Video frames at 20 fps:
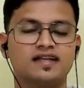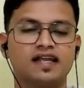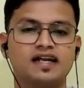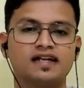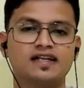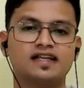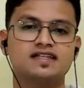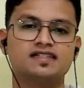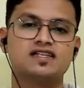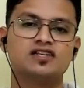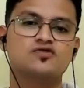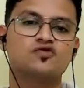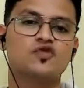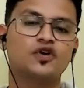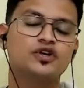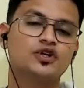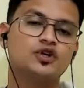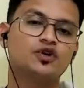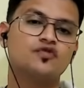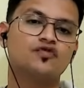that they just
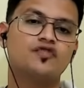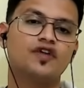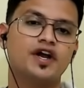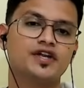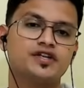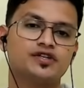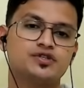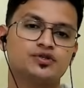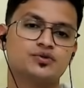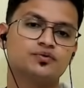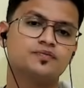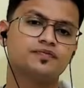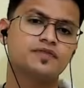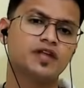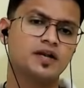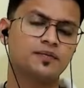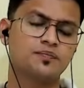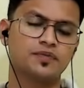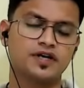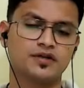wanted to fine tune
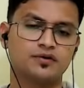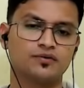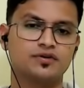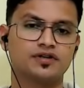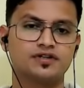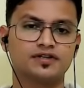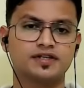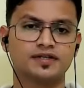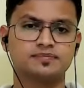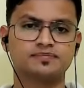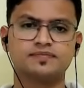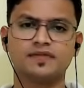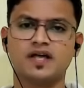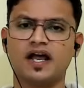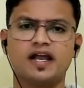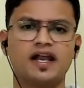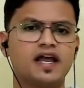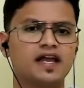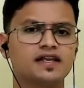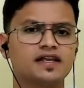that particular thing.
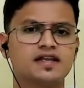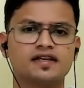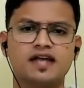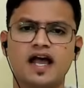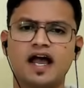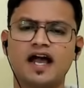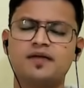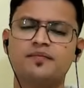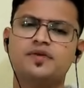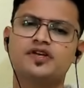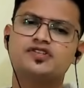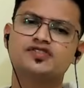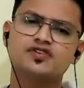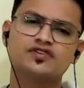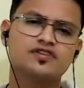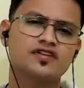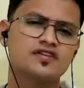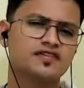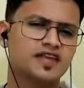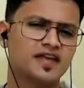And I
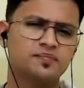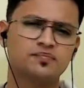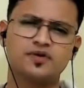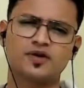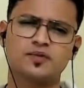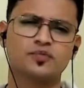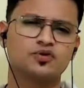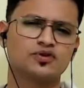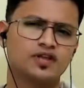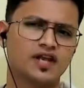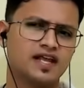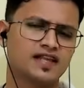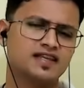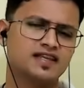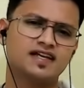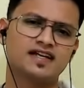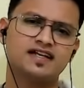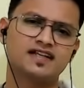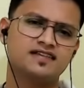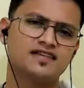mentioned the same proposal. I
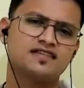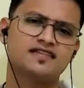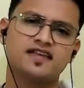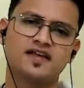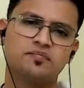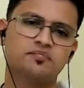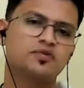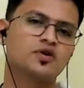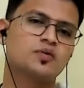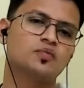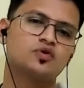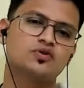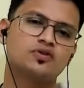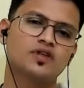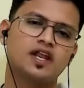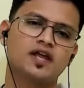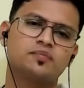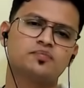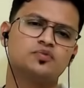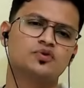think it is the same
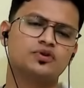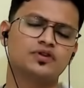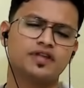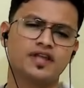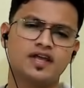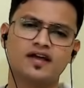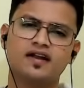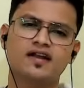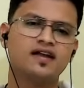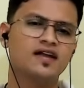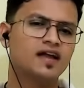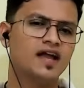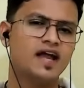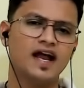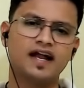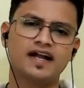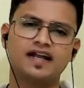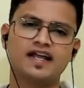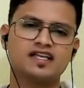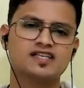proposal I put there,
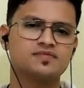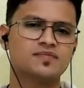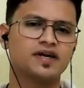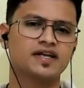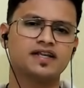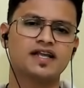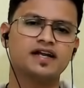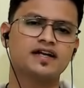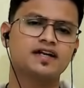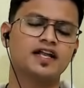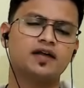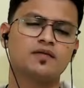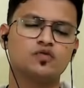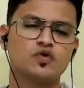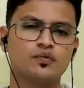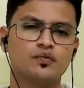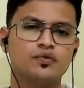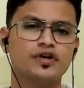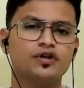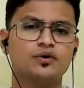attach my that
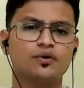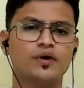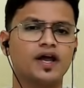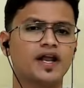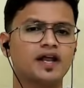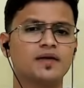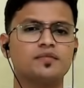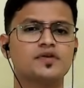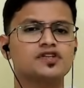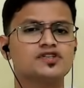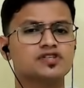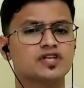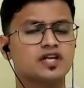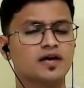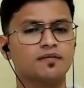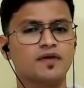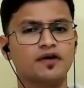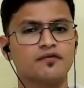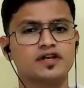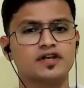demo video. And I
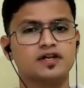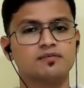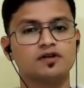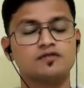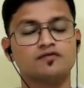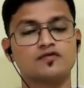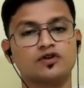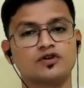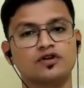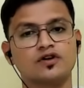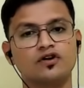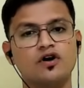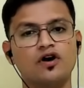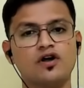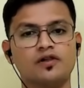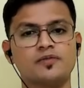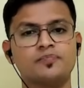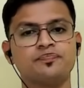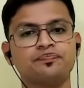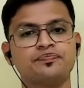mentioned I'm available for the
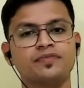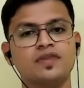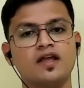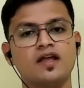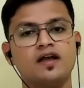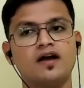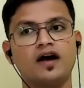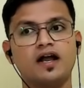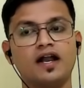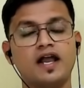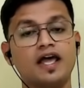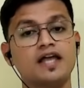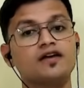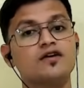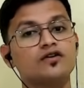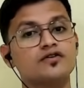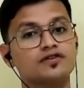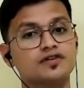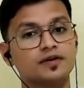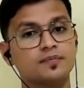call. And I
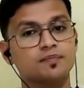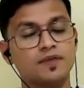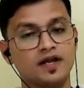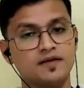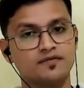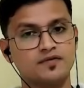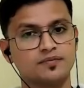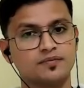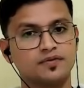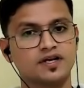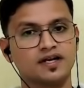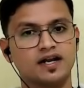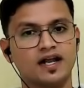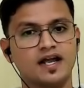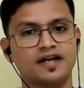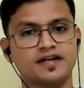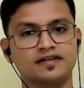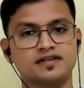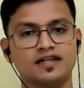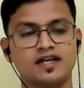got reply from the
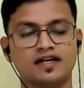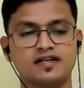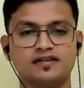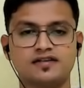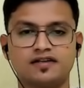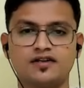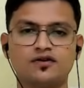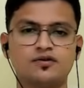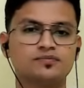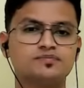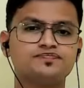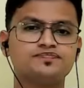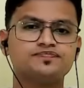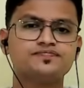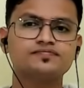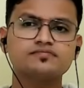client that, you know,